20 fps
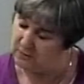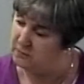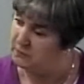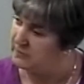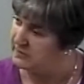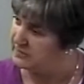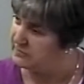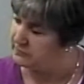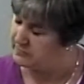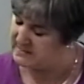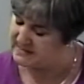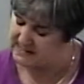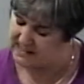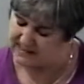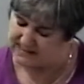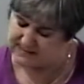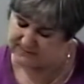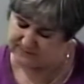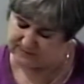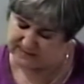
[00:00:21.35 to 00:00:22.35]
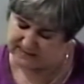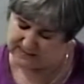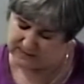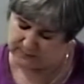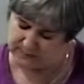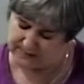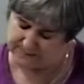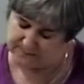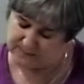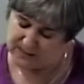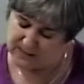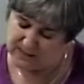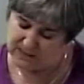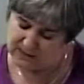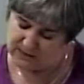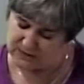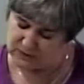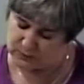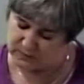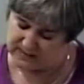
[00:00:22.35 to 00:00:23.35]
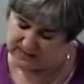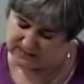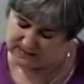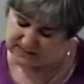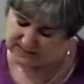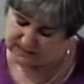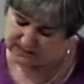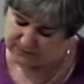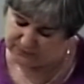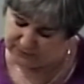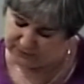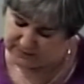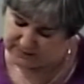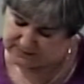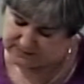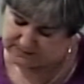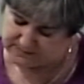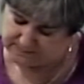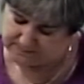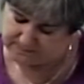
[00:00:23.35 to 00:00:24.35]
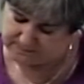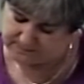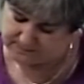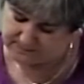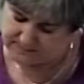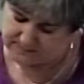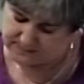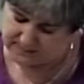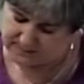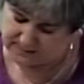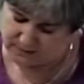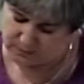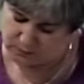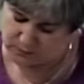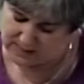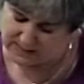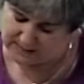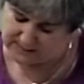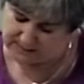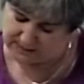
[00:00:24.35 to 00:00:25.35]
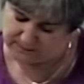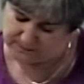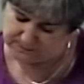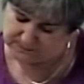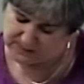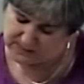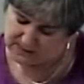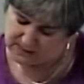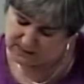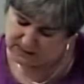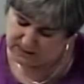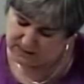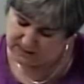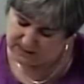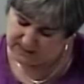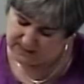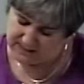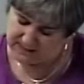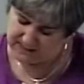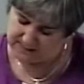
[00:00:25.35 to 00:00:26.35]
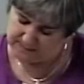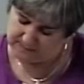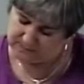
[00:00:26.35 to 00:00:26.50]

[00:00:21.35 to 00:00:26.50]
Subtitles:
of the building was painted and the siding refurbished, but the remaining three sides are in need of attention.